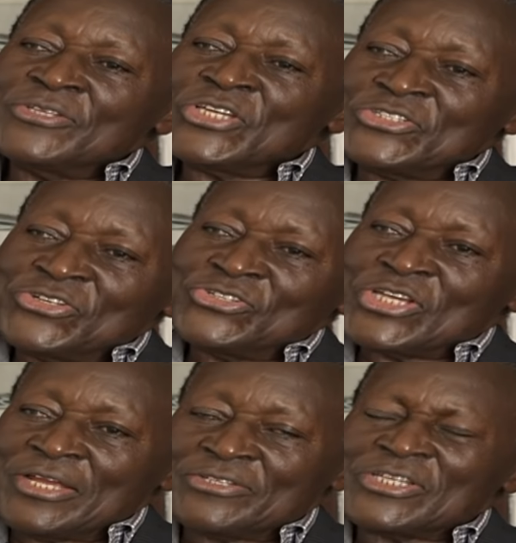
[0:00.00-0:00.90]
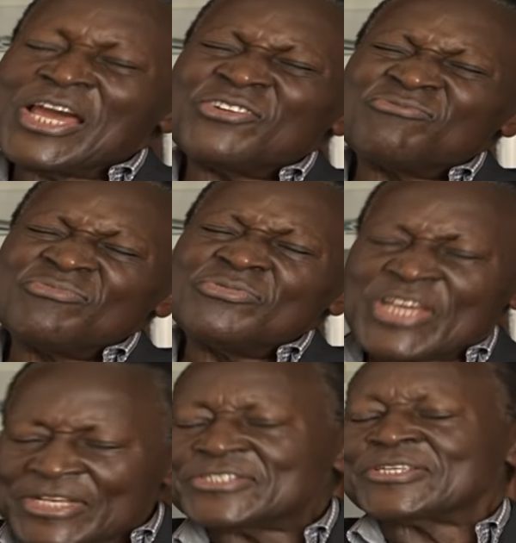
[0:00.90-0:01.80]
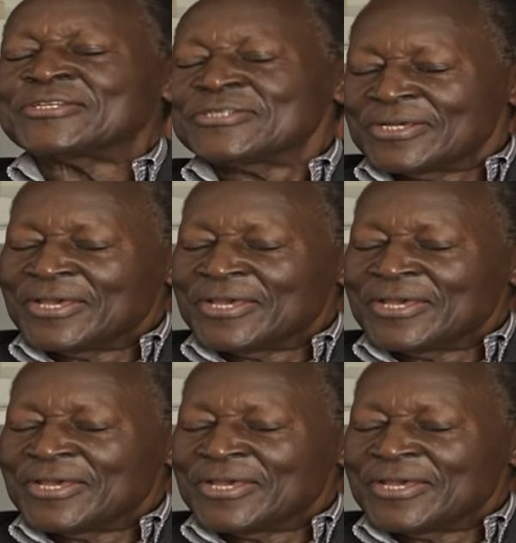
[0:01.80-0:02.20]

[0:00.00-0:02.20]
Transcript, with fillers: Justin